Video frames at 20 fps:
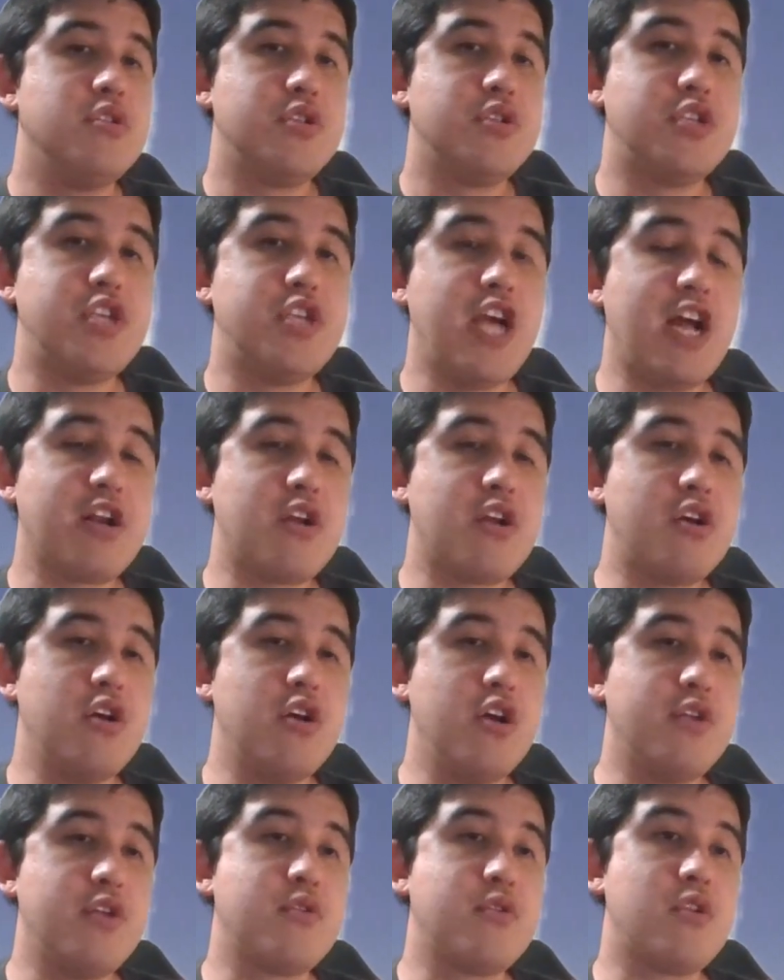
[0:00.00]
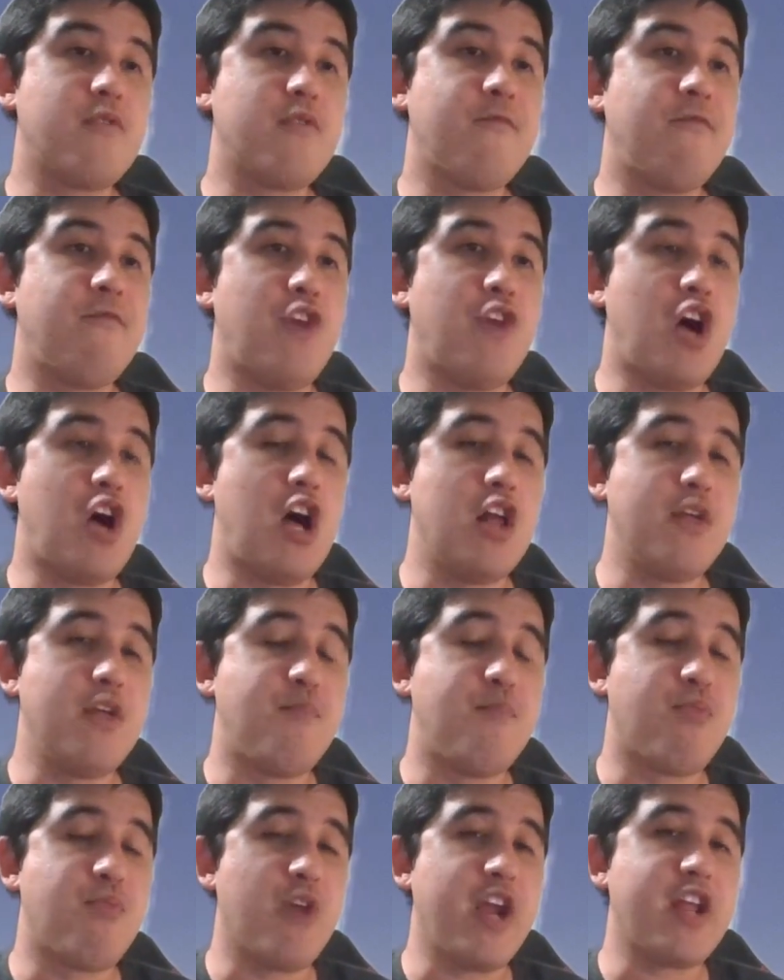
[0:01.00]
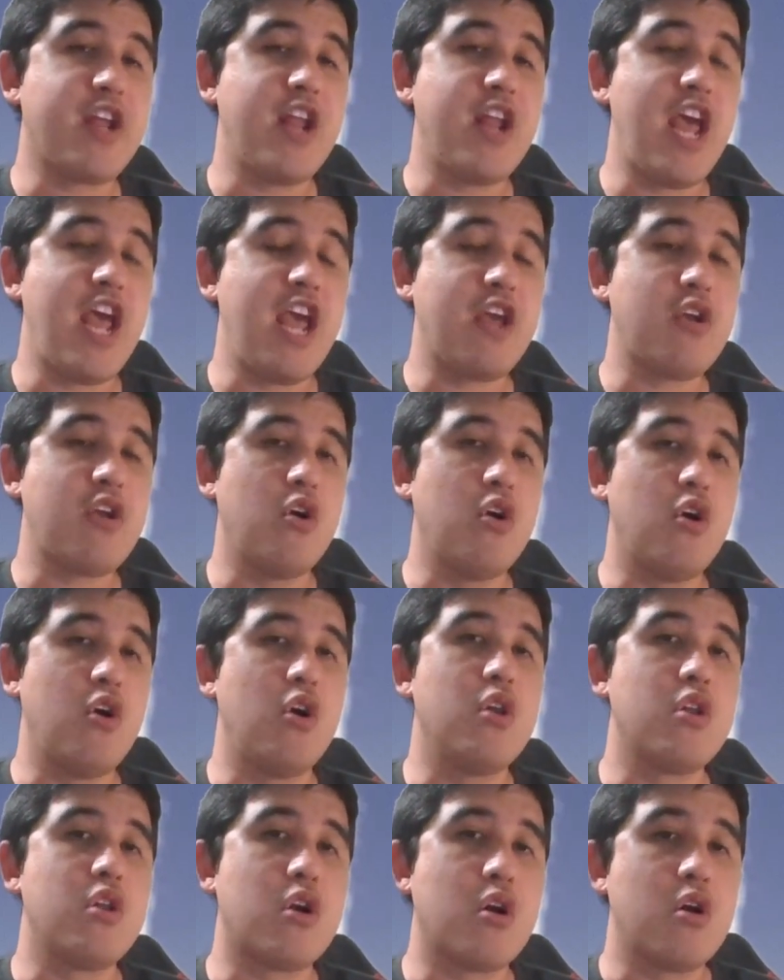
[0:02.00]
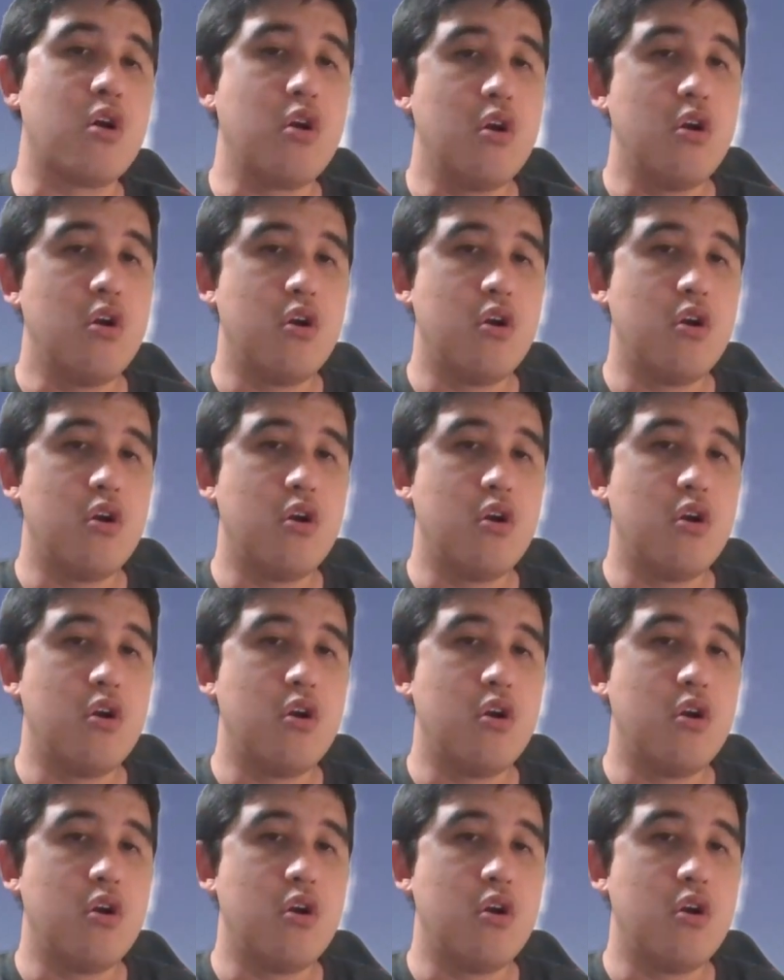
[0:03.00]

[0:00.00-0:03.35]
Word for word: Jett could fall and break an ankle or